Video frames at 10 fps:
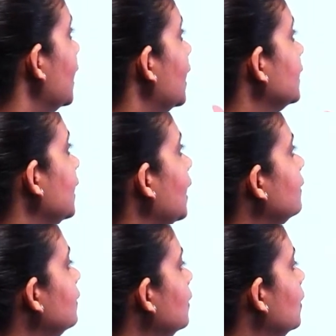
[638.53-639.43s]

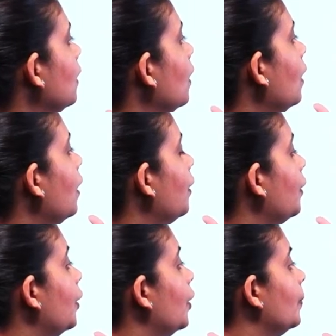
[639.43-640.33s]
Again,
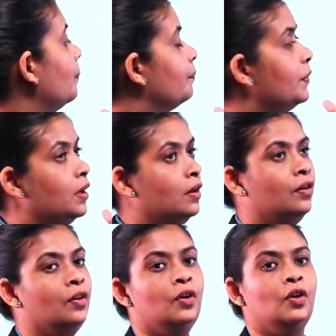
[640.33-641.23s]

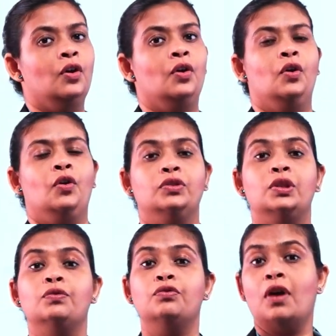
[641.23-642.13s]

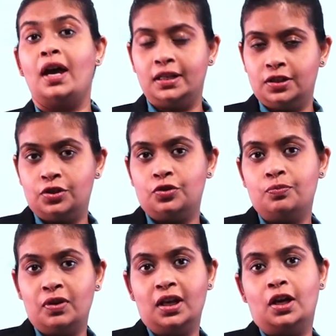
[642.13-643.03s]
the right to
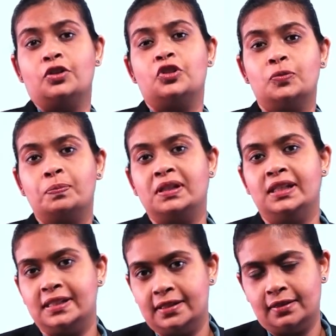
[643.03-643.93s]
bring out your
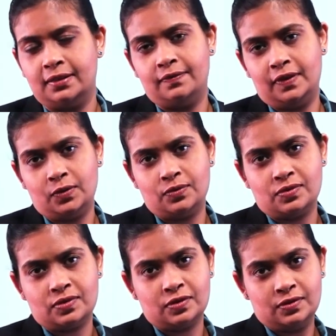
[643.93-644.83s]
political
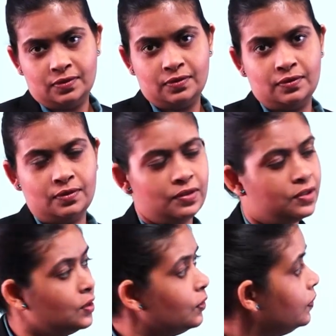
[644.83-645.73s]
views.
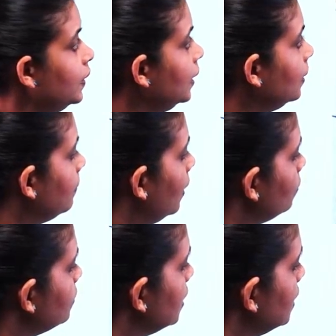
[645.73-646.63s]
So think
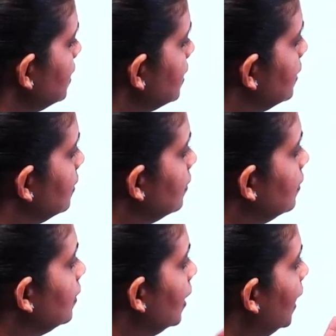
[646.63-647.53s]
about it
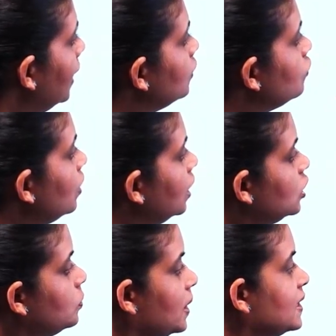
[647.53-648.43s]
and try
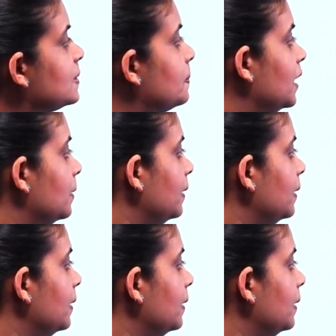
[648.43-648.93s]
to explain.